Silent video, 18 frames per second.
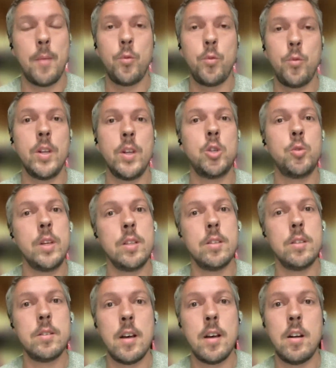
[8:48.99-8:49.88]
M23
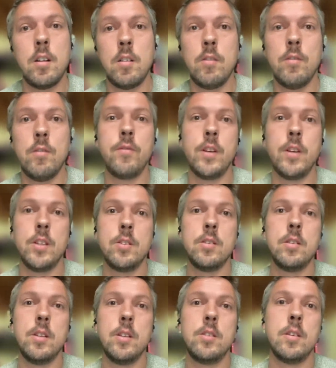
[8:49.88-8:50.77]
itself,
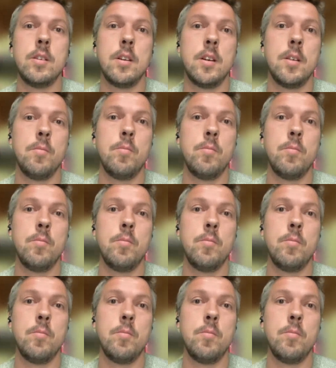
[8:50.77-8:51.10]
its